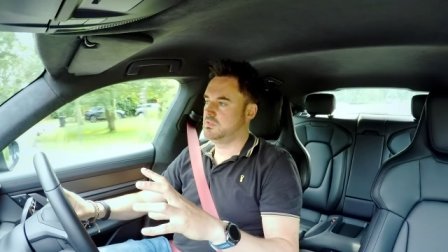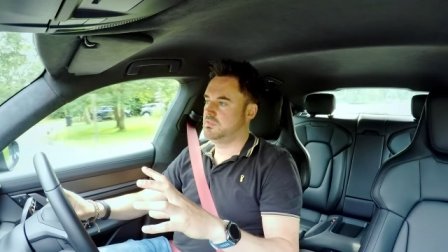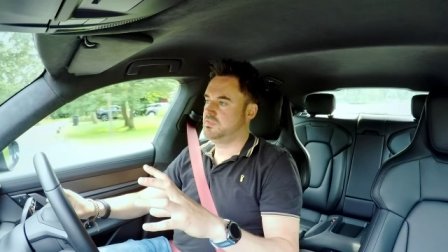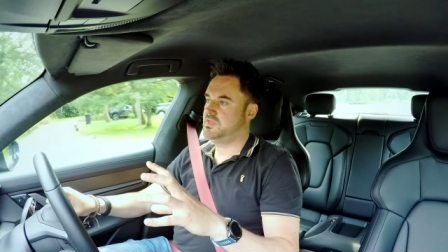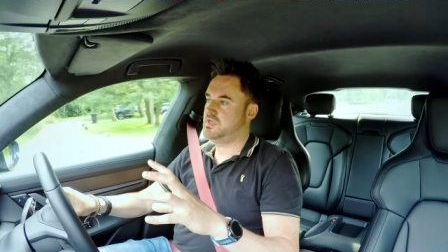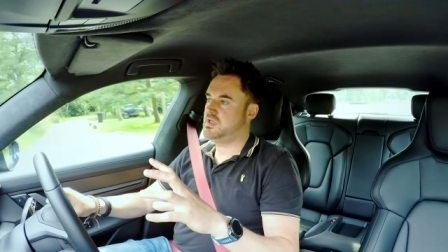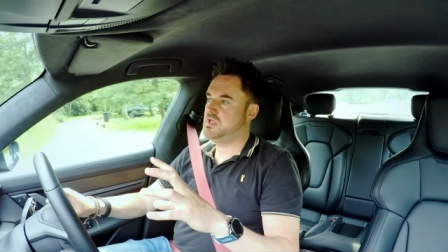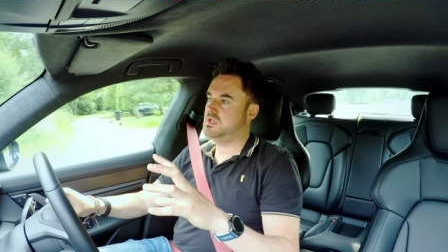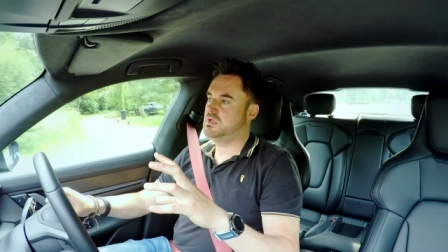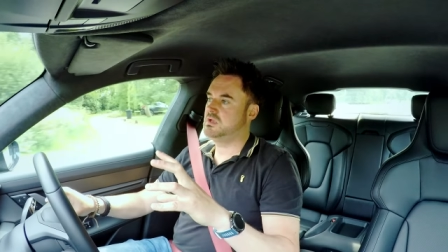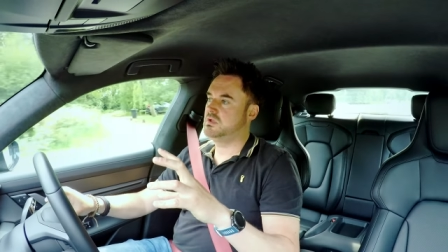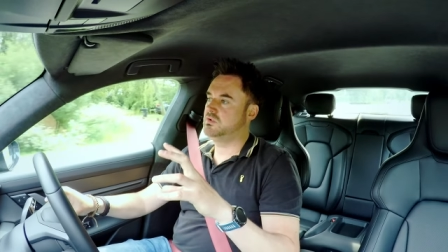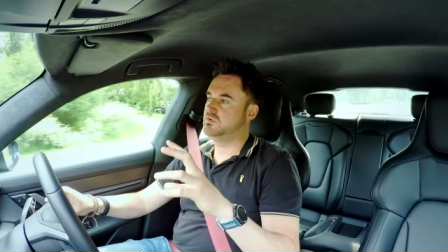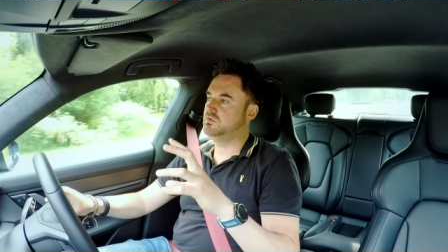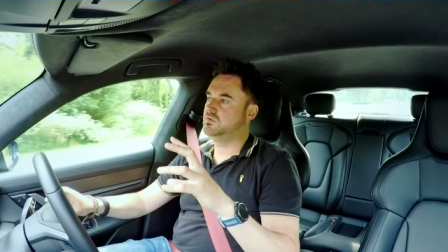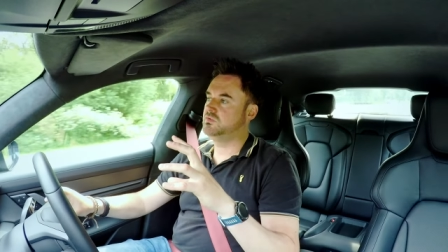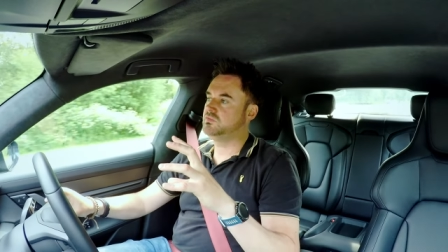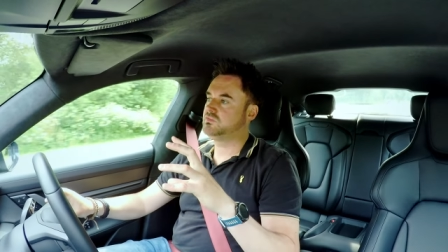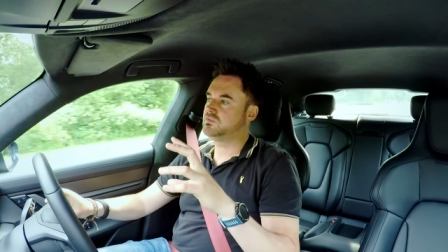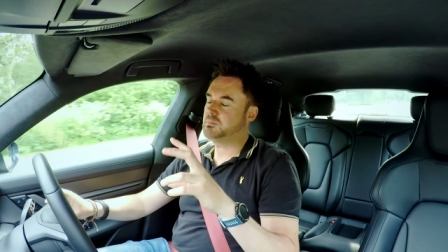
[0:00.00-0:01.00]
the
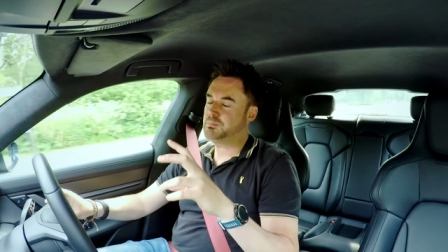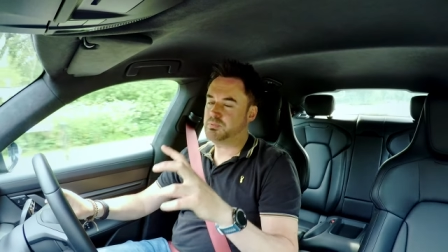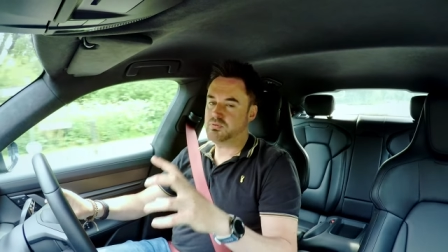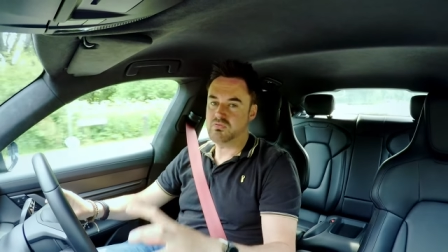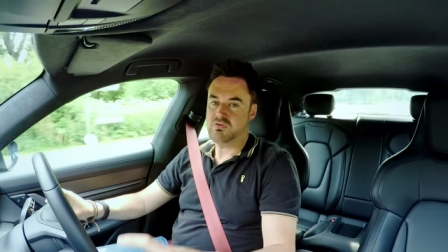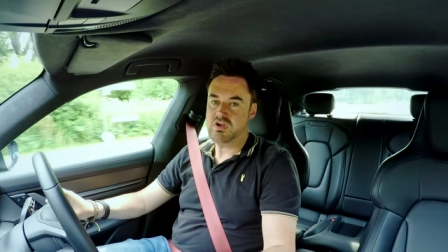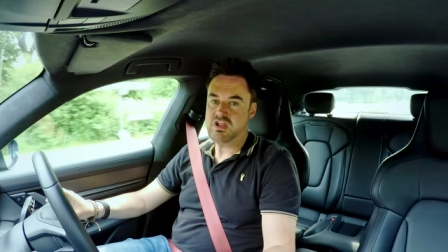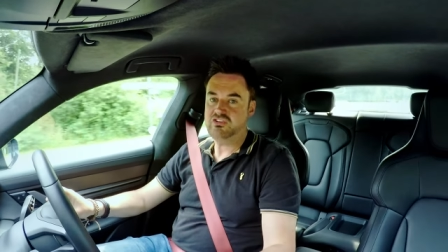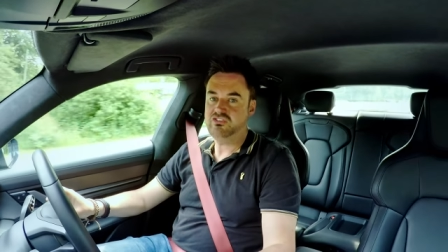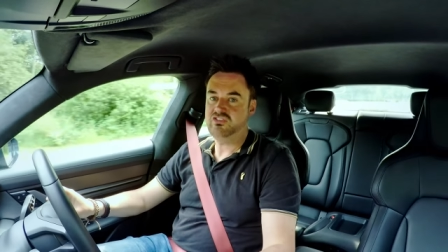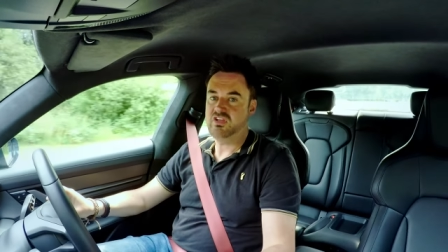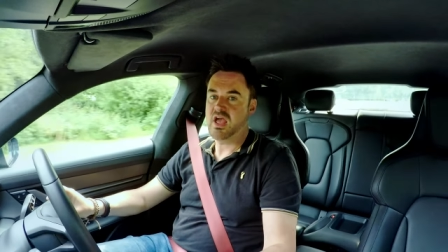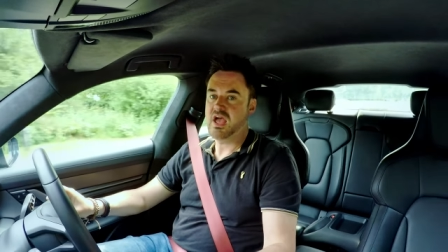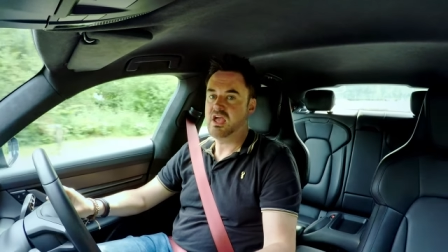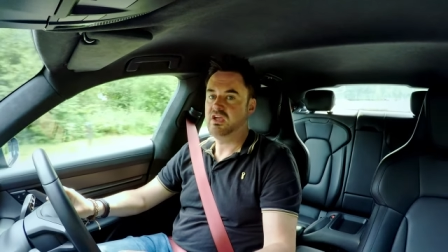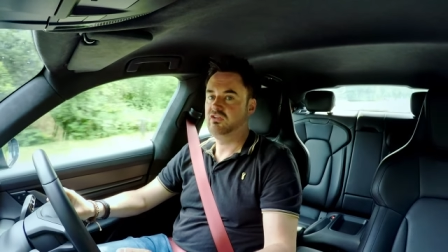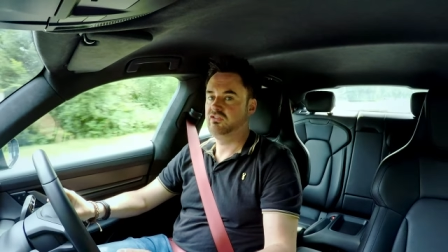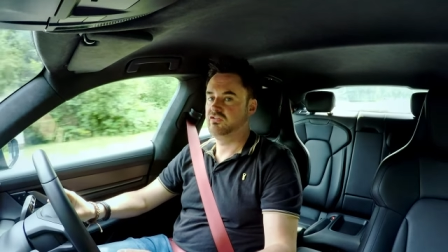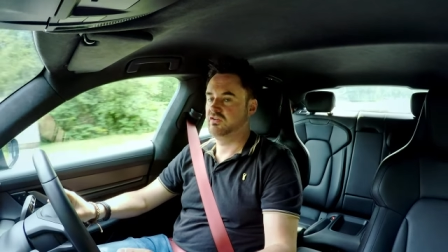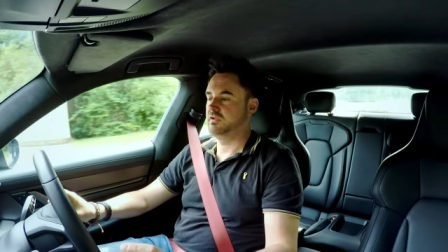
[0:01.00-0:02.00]

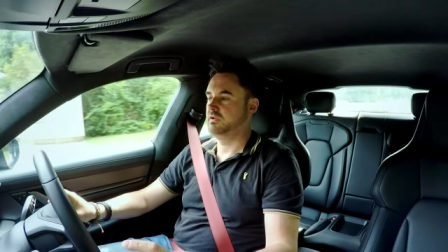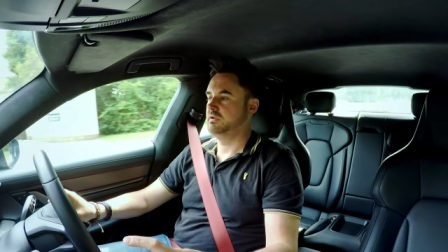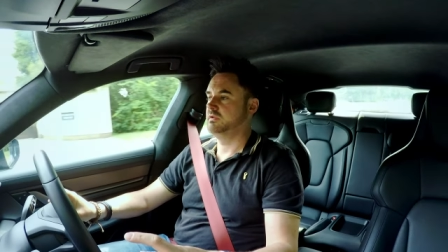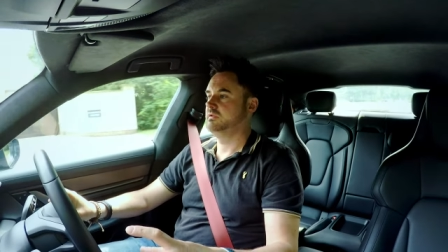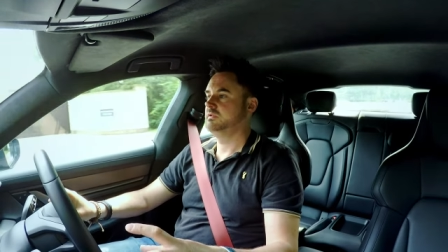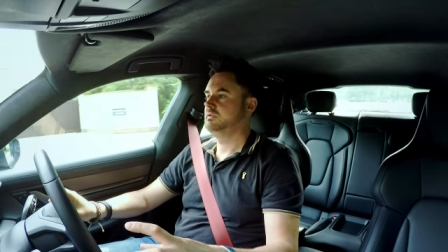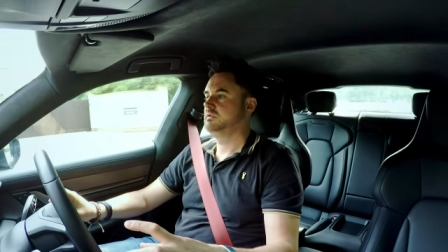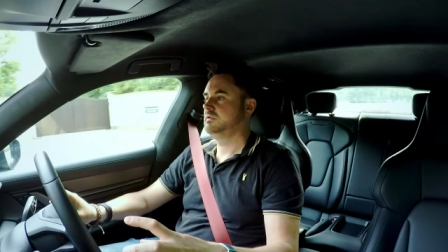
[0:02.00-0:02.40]
depreciation.